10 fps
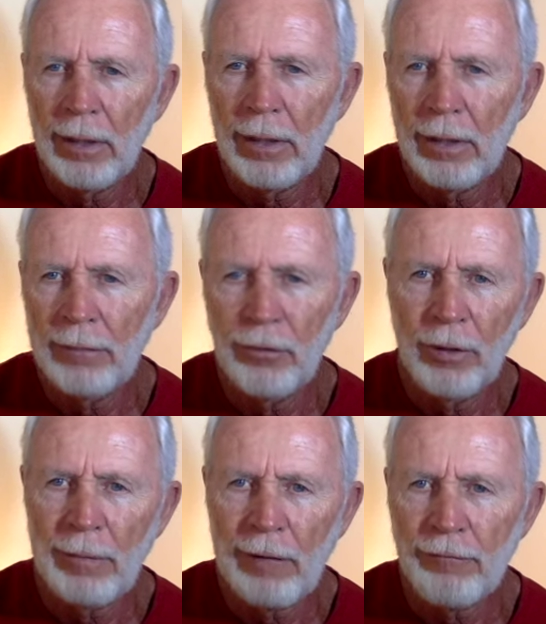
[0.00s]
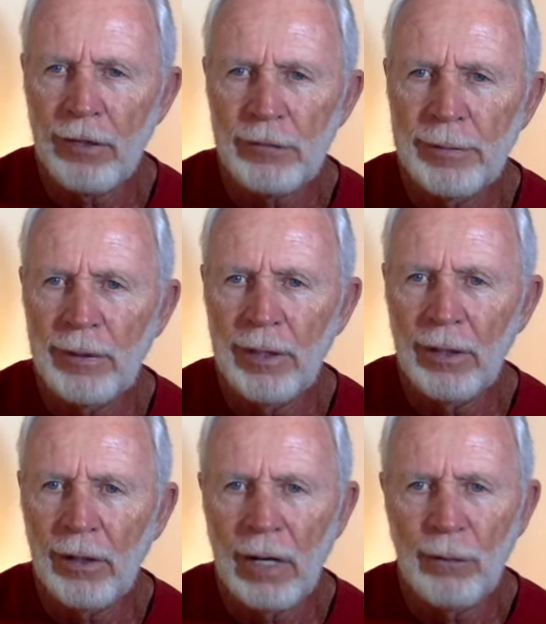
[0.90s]
and, during my freshman
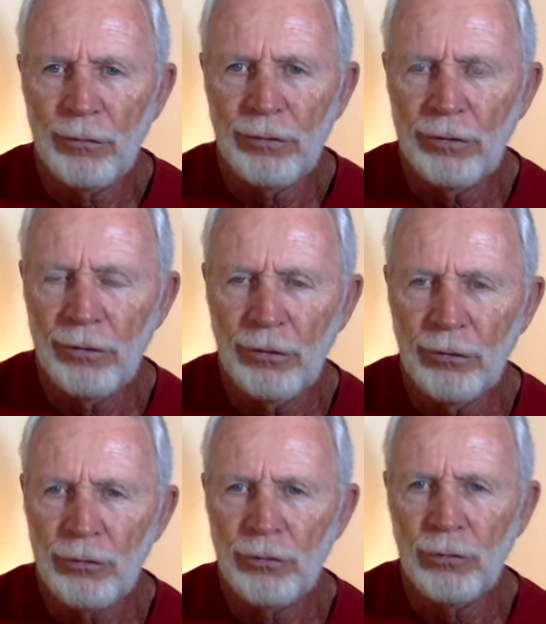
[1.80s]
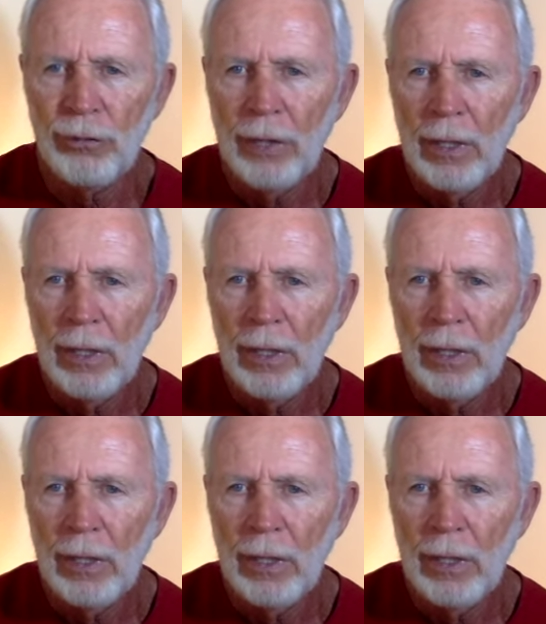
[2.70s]
year, I was introduced to